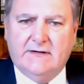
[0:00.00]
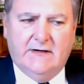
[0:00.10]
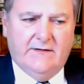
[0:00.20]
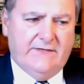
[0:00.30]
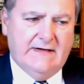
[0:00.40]

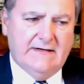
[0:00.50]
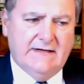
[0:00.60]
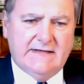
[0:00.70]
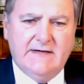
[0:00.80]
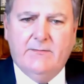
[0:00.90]
If they
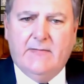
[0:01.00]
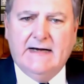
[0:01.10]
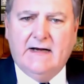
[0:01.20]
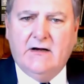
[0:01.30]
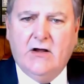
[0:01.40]
see
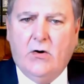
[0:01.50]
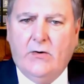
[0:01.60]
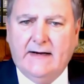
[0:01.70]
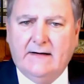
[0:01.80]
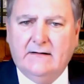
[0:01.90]
money
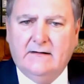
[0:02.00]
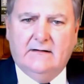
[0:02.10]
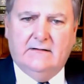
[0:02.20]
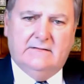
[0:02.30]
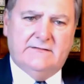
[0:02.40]
going
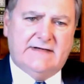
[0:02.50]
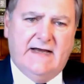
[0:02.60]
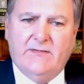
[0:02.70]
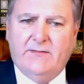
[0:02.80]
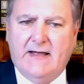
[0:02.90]

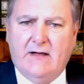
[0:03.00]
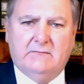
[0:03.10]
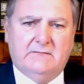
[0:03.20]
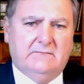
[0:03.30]
same amount